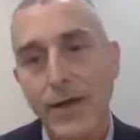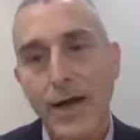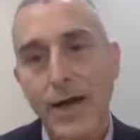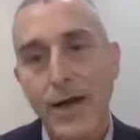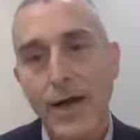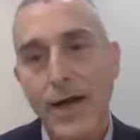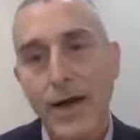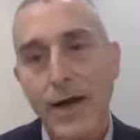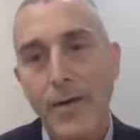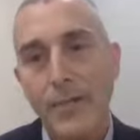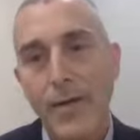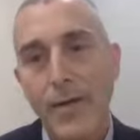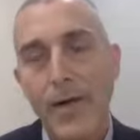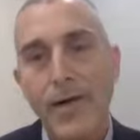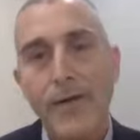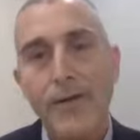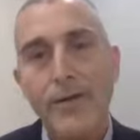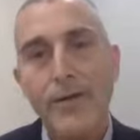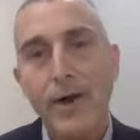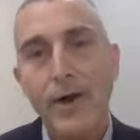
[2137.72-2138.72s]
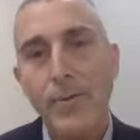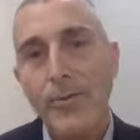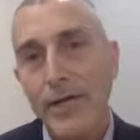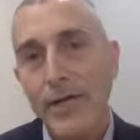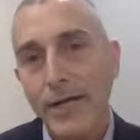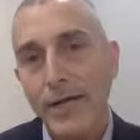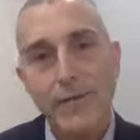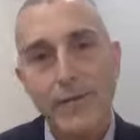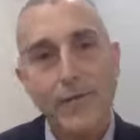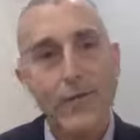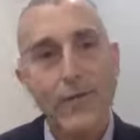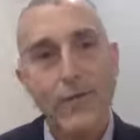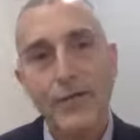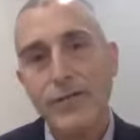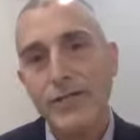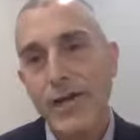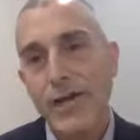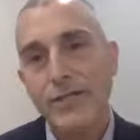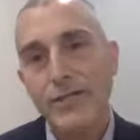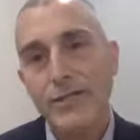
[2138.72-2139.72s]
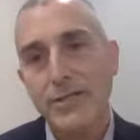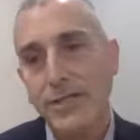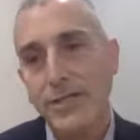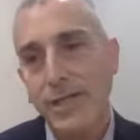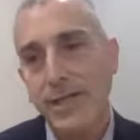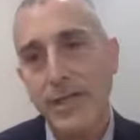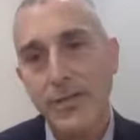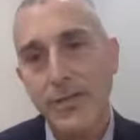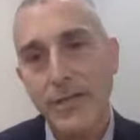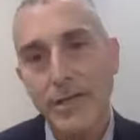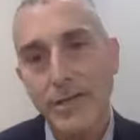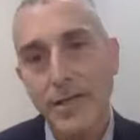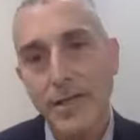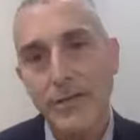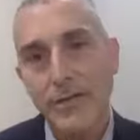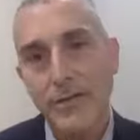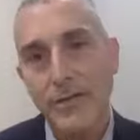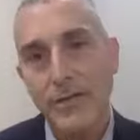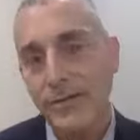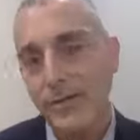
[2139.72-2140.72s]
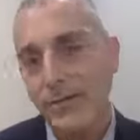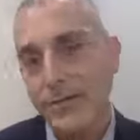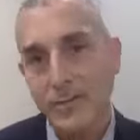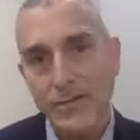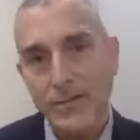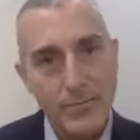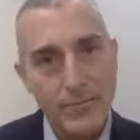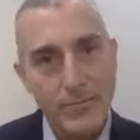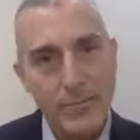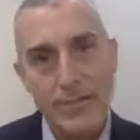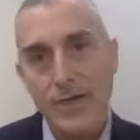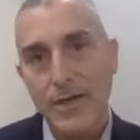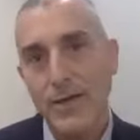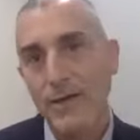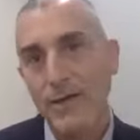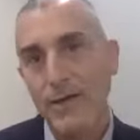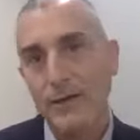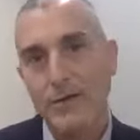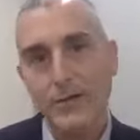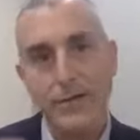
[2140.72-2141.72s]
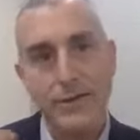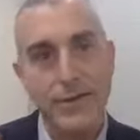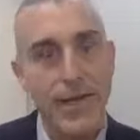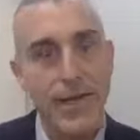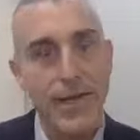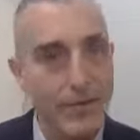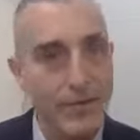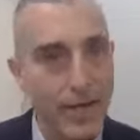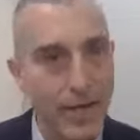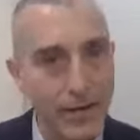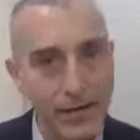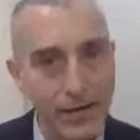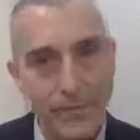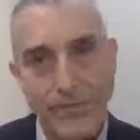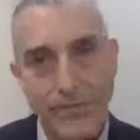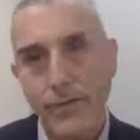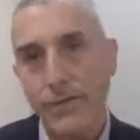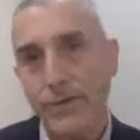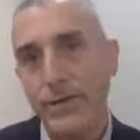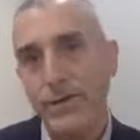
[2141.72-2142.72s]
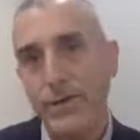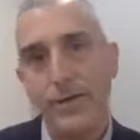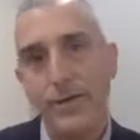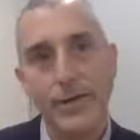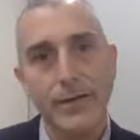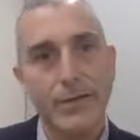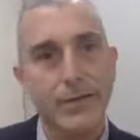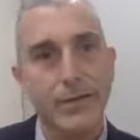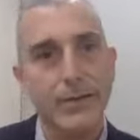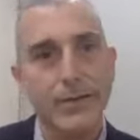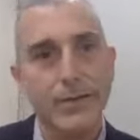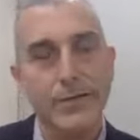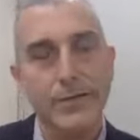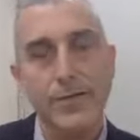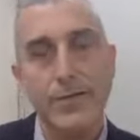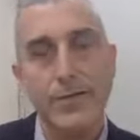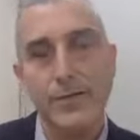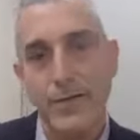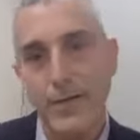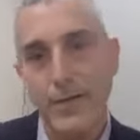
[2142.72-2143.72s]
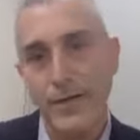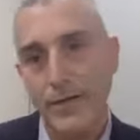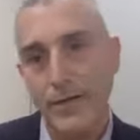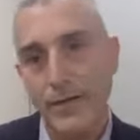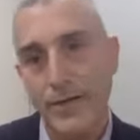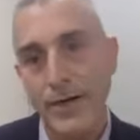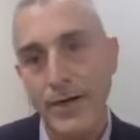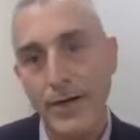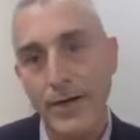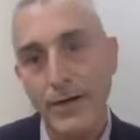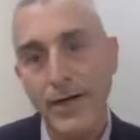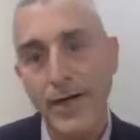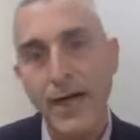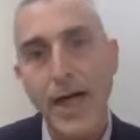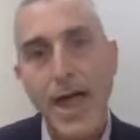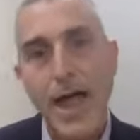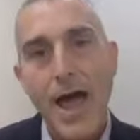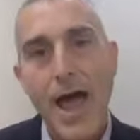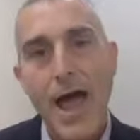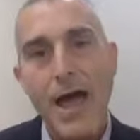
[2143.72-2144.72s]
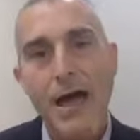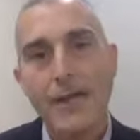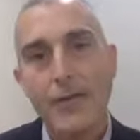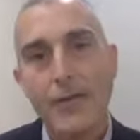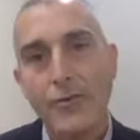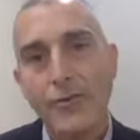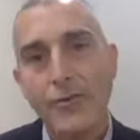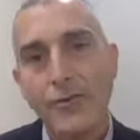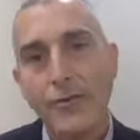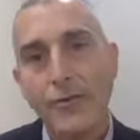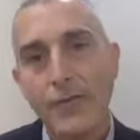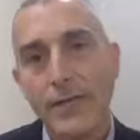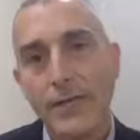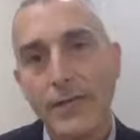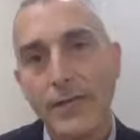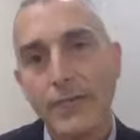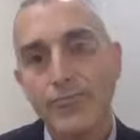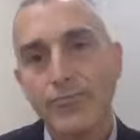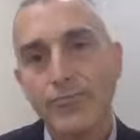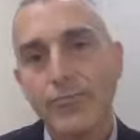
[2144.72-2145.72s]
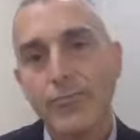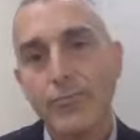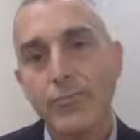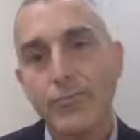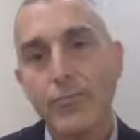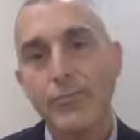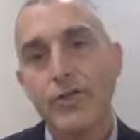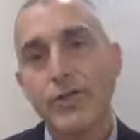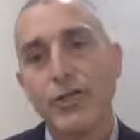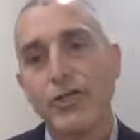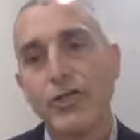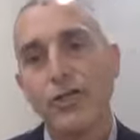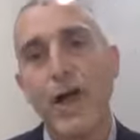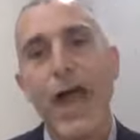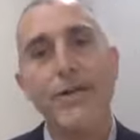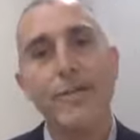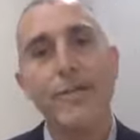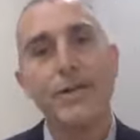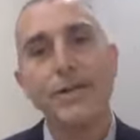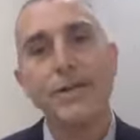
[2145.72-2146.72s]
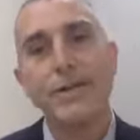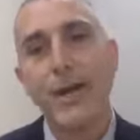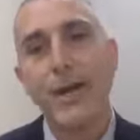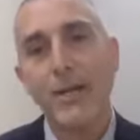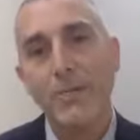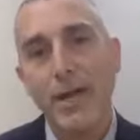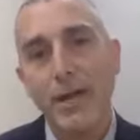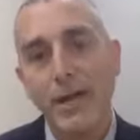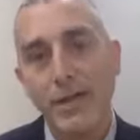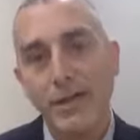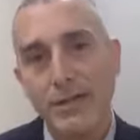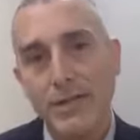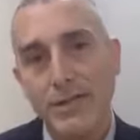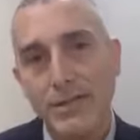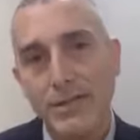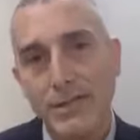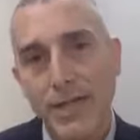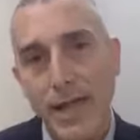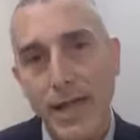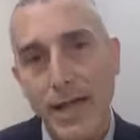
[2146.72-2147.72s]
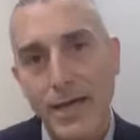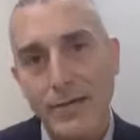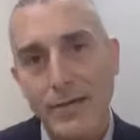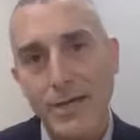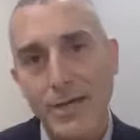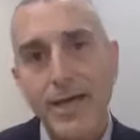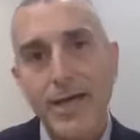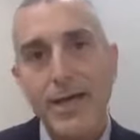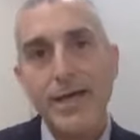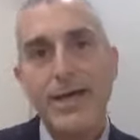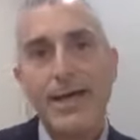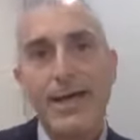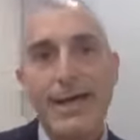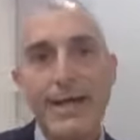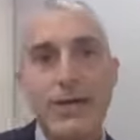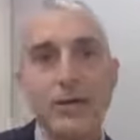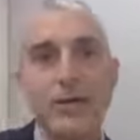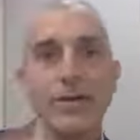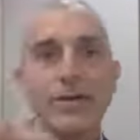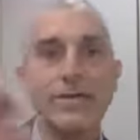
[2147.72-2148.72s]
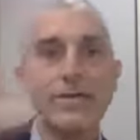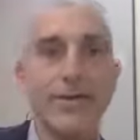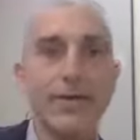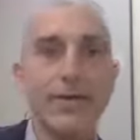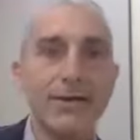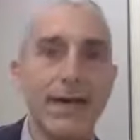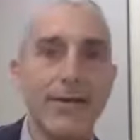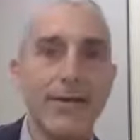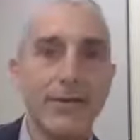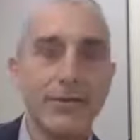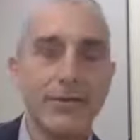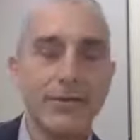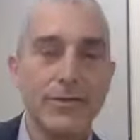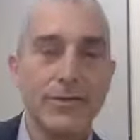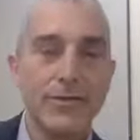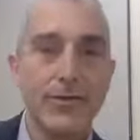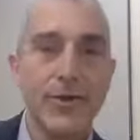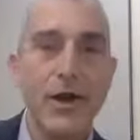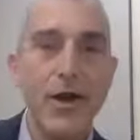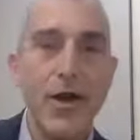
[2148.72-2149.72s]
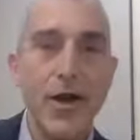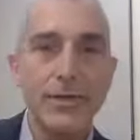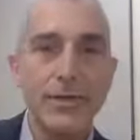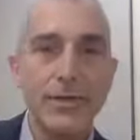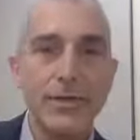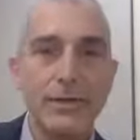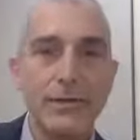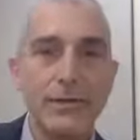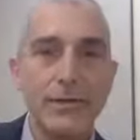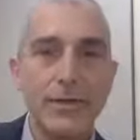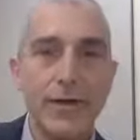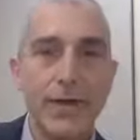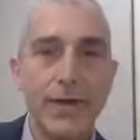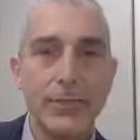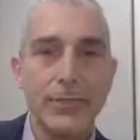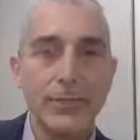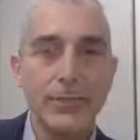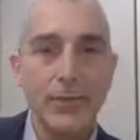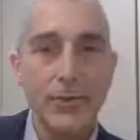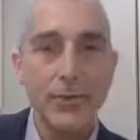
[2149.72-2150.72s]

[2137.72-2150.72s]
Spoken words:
There are plenty of other injections that can be given. There's stem cells and amniotic fluid, and the list goes on and on. I usually describe it to my patients as increasing levels of cost and